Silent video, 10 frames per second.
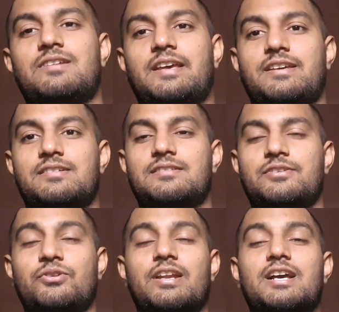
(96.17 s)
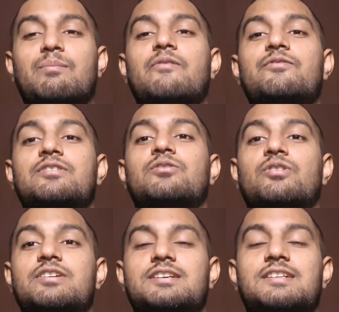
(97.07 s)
Like you can come up with the own reason.